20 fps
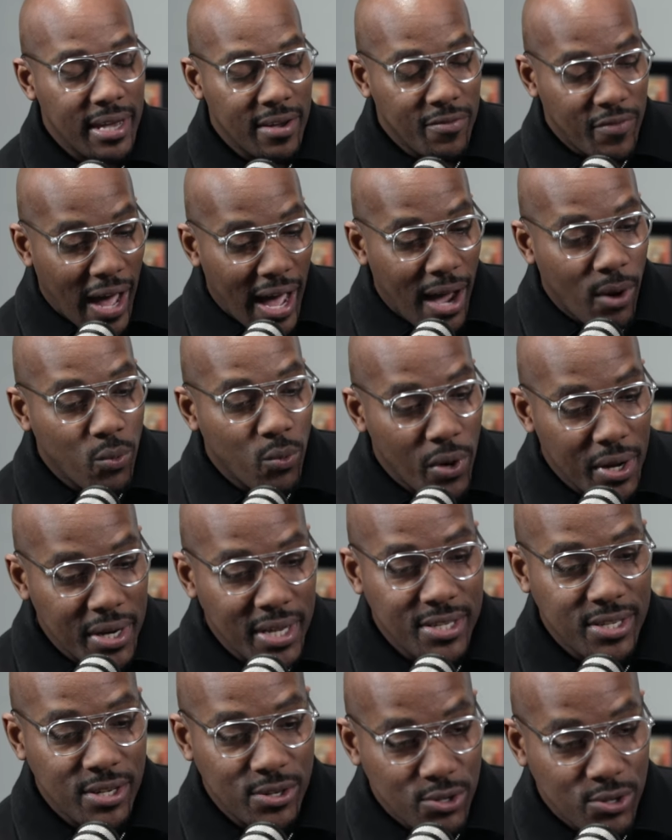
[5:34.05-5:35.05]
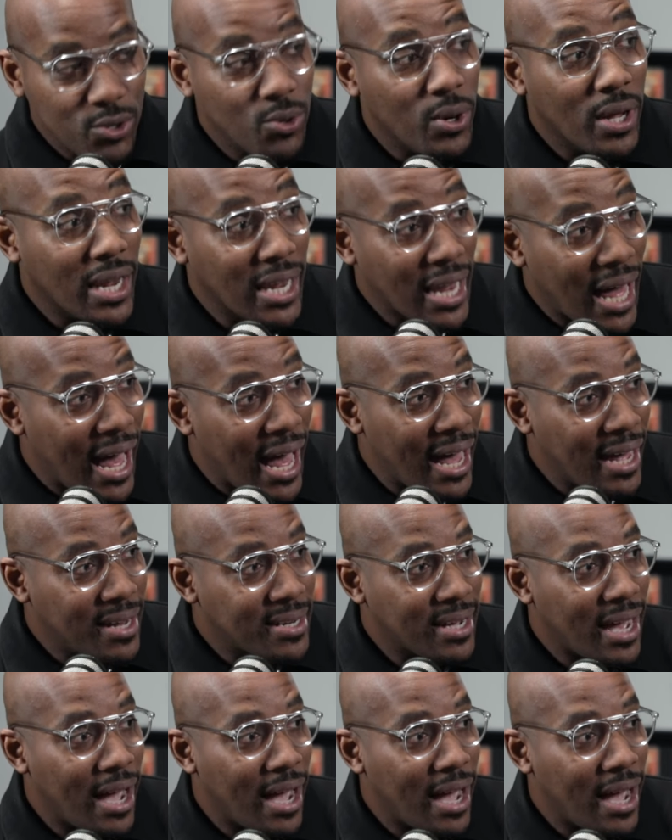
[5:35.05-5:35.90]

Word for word: if I wanted to do a lot,